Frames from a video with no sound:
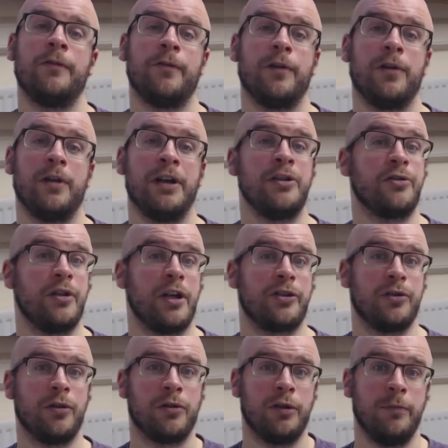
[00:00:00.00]
for
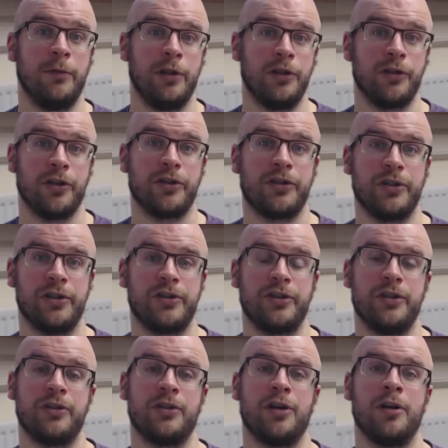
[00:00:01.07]
international criminal
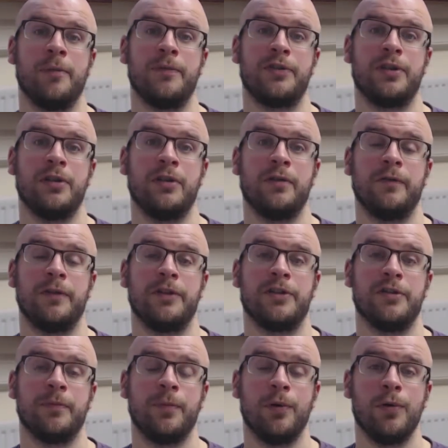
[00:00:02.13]
justice in terms of
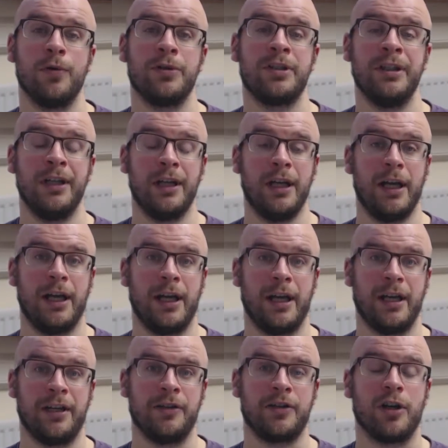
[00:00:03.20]
its support,
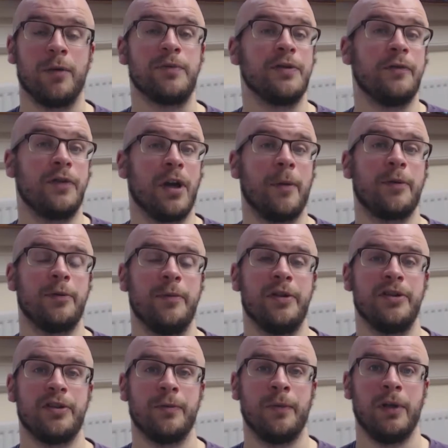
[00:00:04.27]
in terms of the
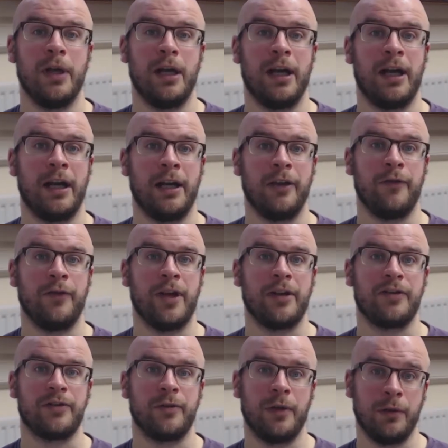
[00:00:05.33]
optimism
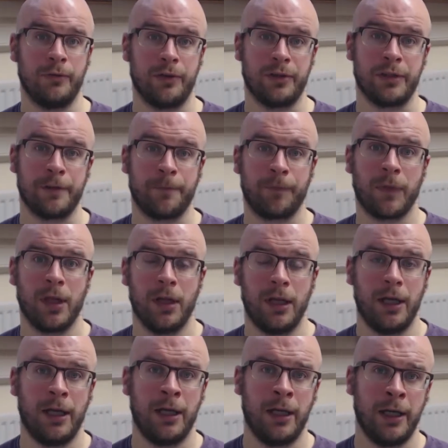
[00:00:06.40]
that surrounded it.
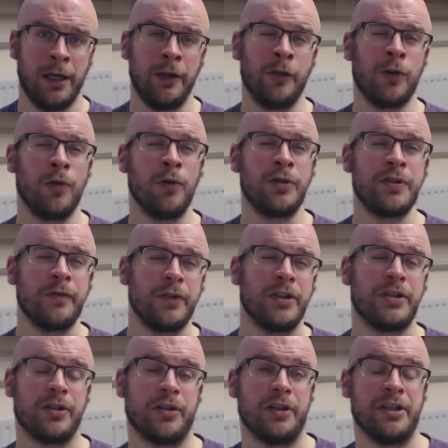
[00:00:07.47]
And in the course of
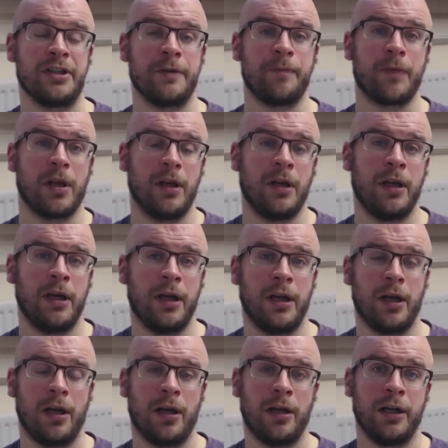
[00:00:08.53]
these studies,
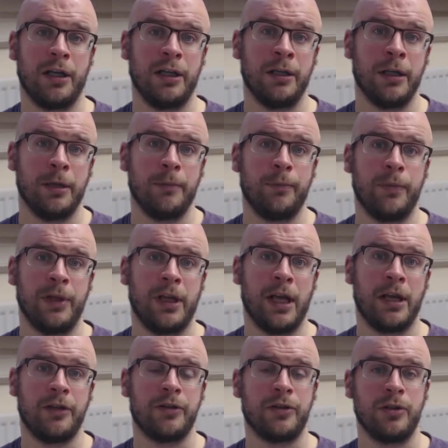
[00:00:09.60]
I
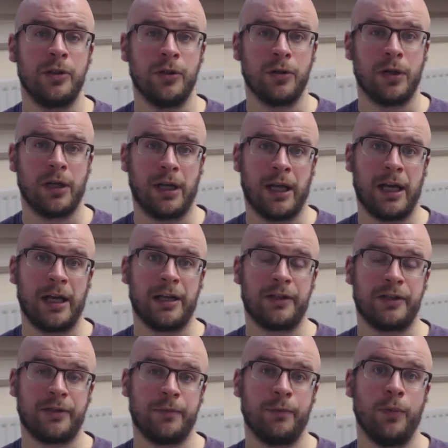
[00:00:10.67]
began to look
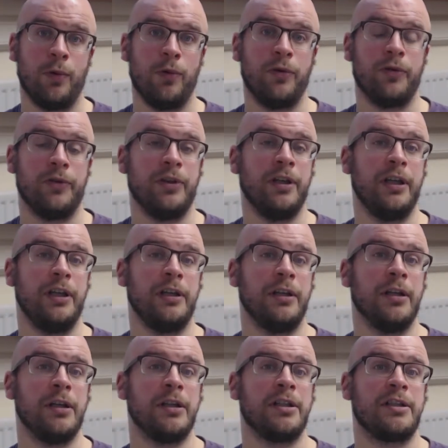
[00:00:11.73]
at both
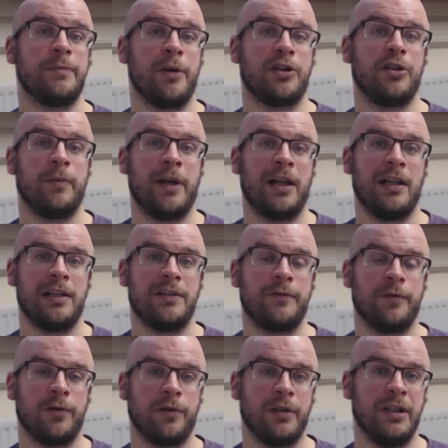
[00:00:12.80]
the special panels
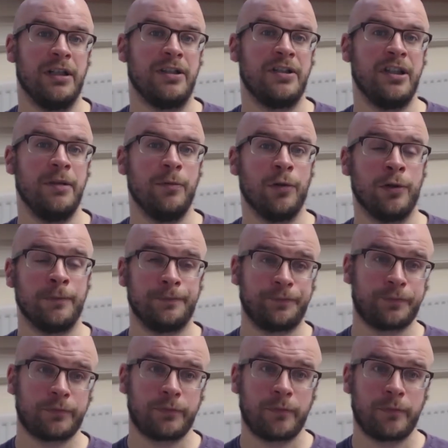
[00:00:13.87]
for East Timor